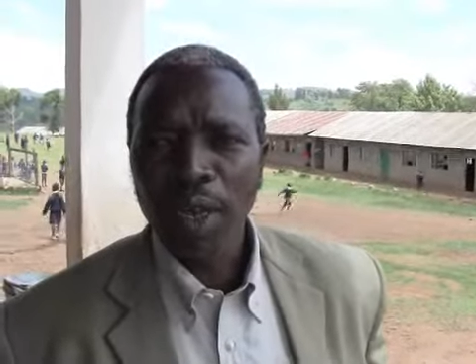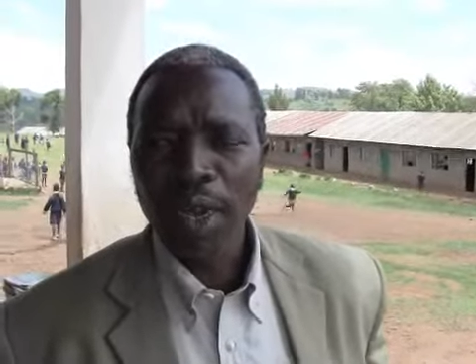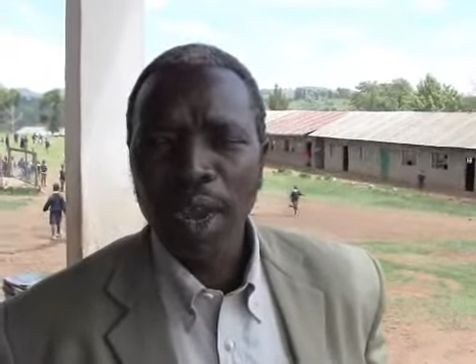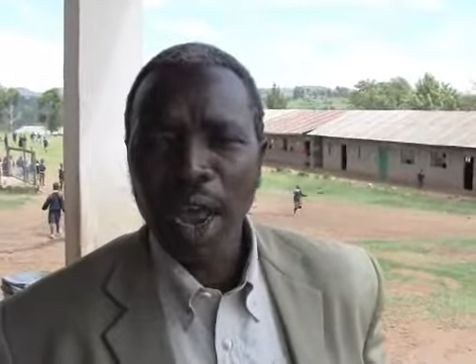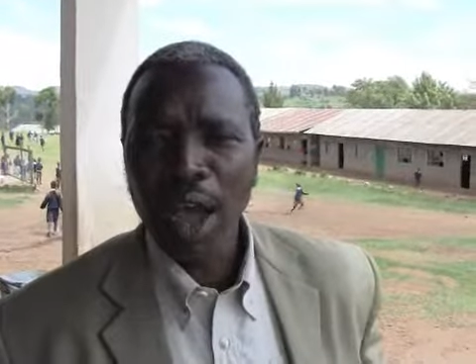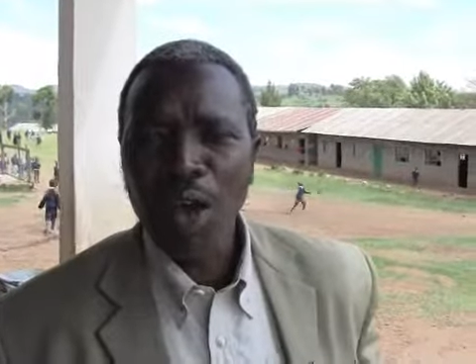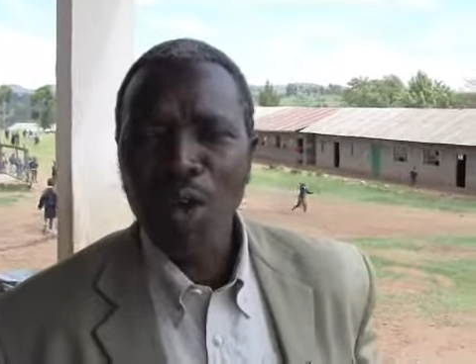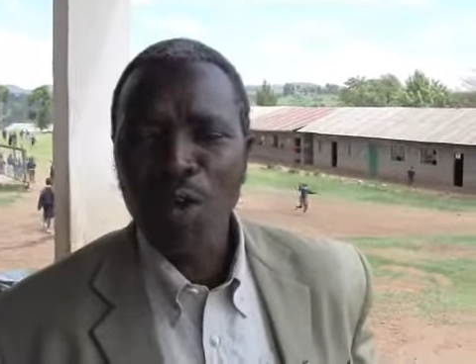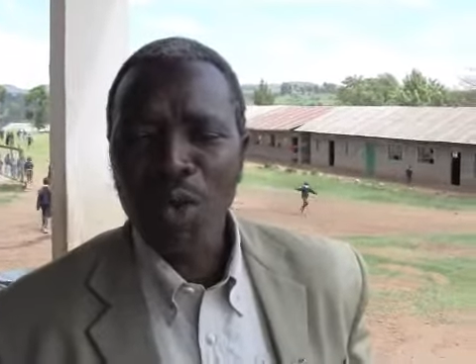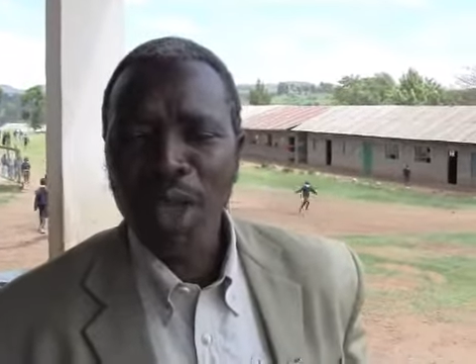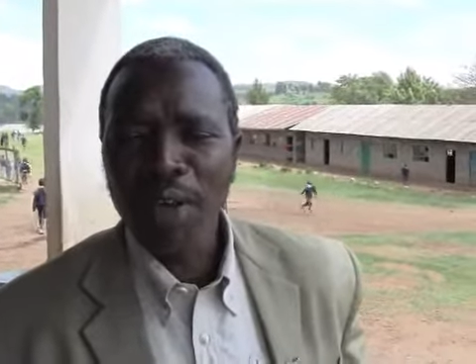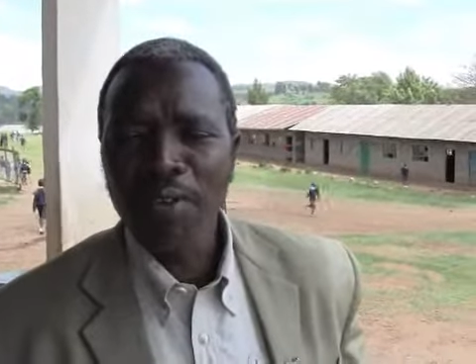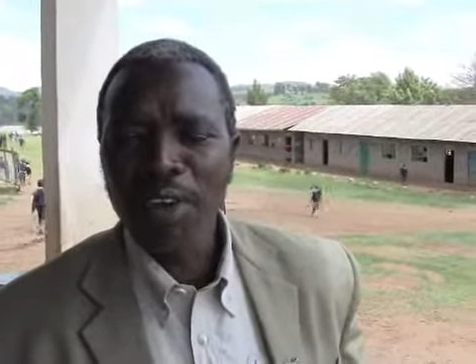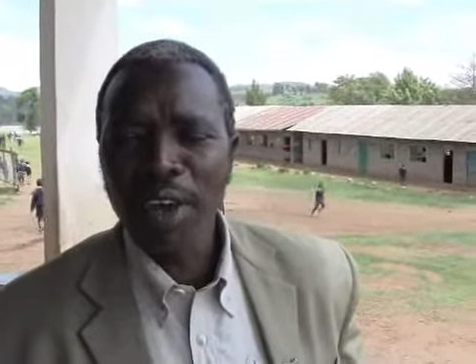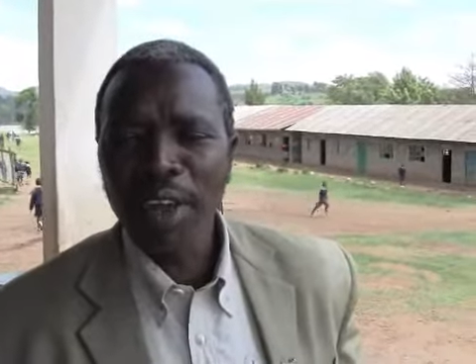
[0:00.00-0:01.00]
Now we
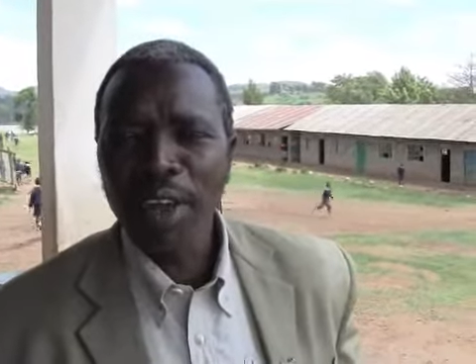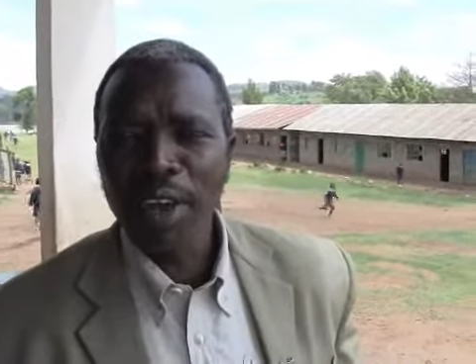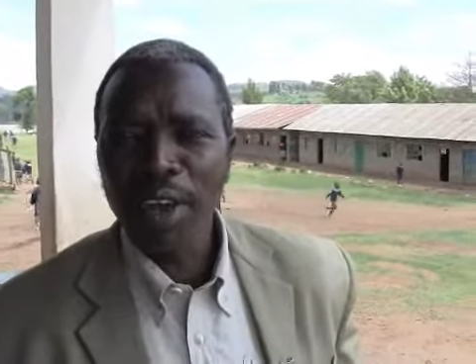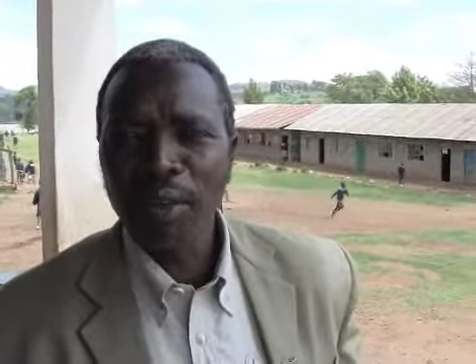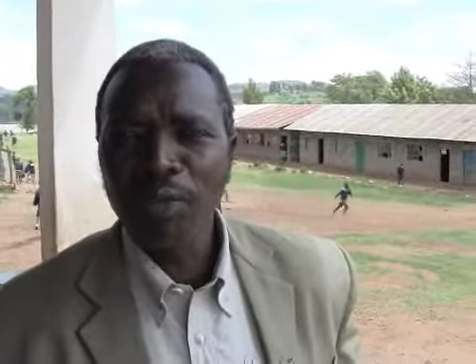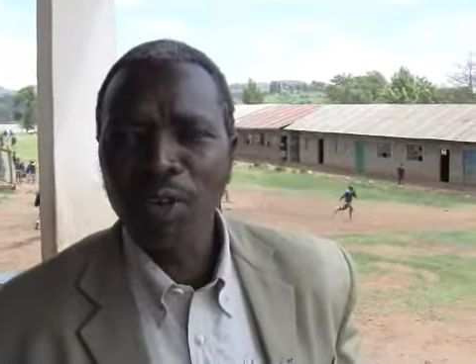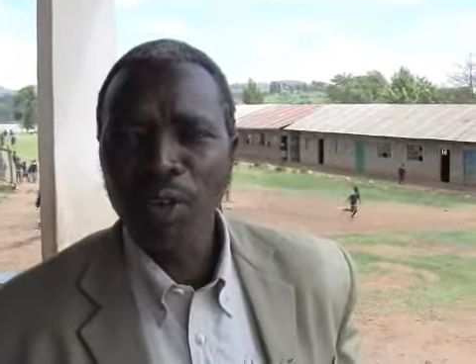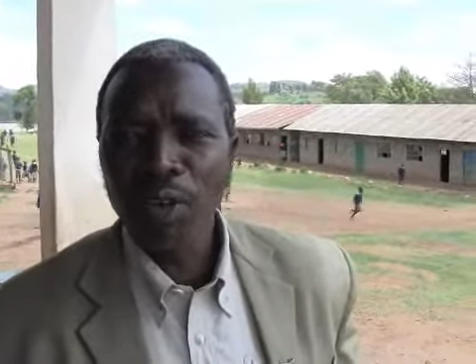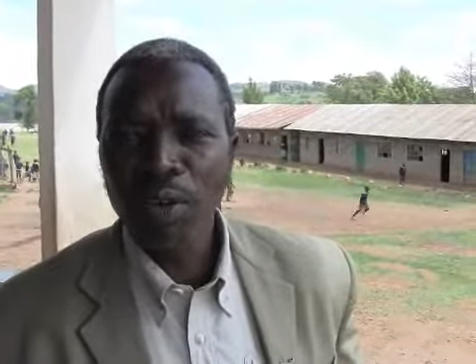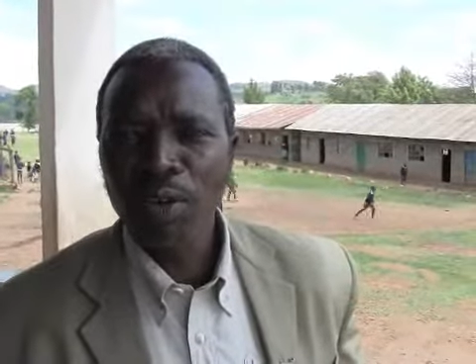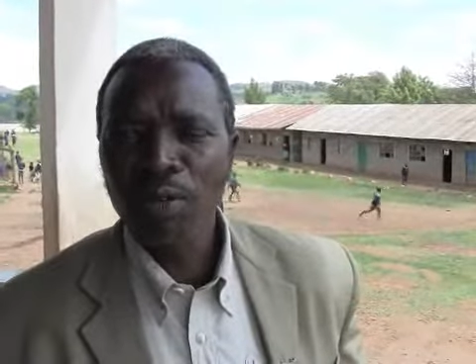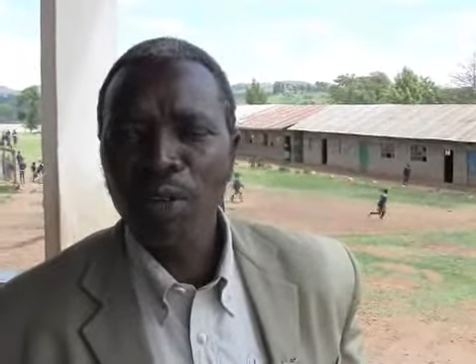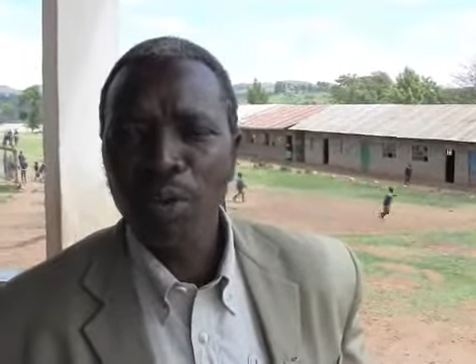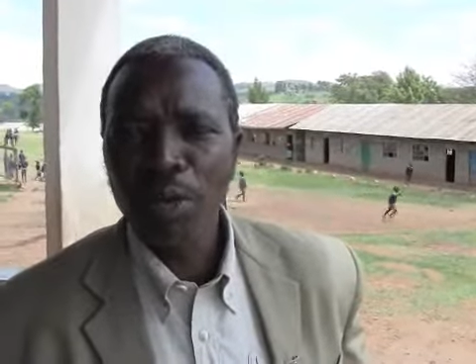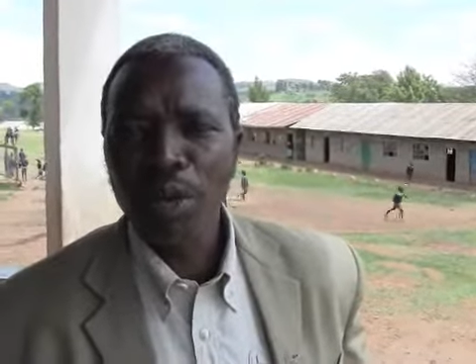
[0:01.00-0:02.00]
are very grateful
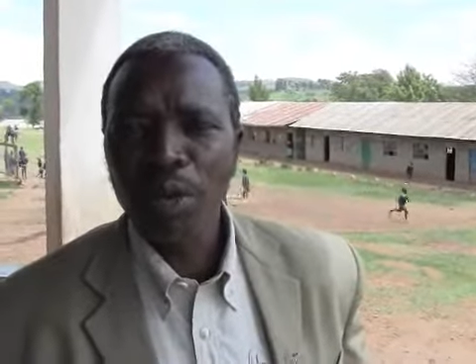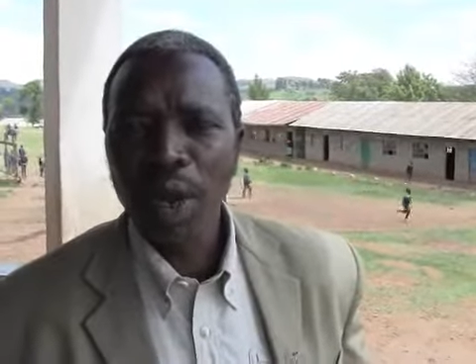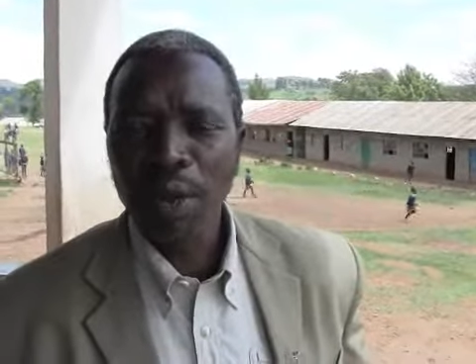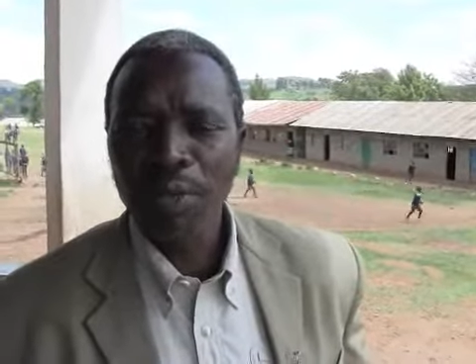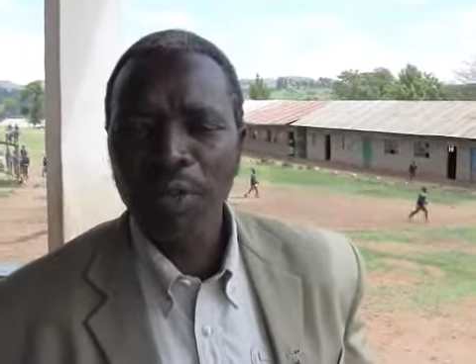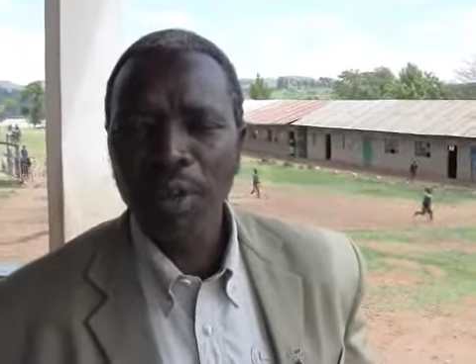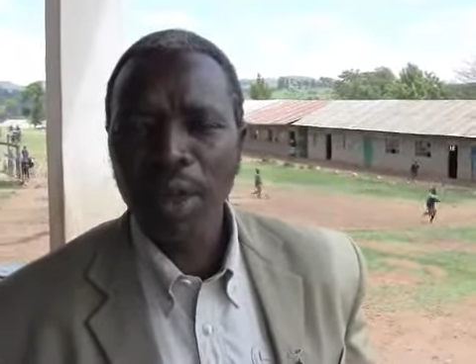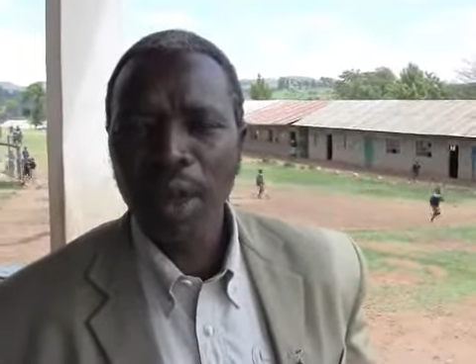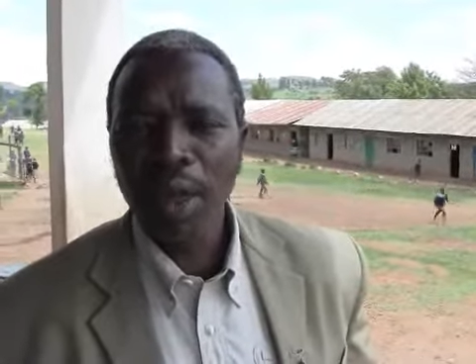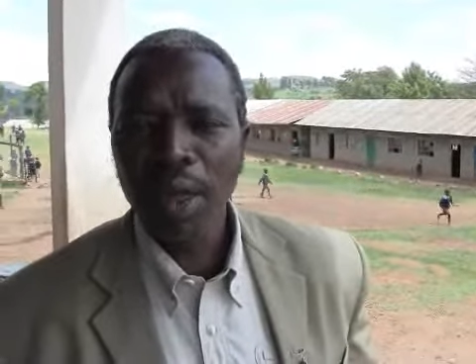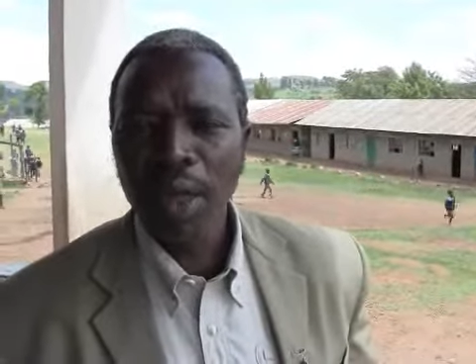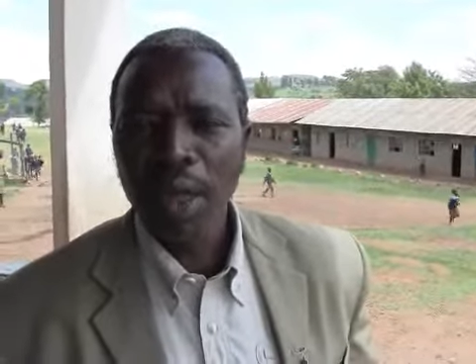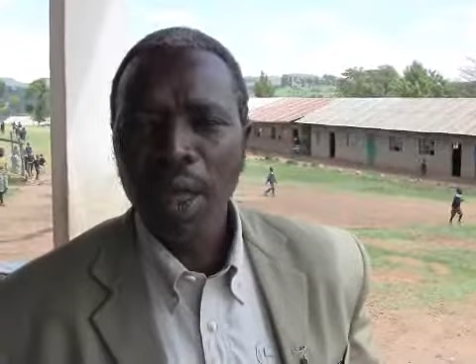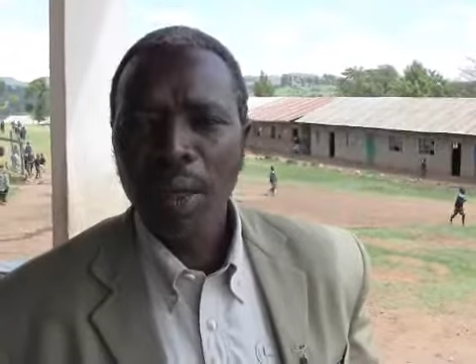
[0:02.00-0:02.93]
for Build Africa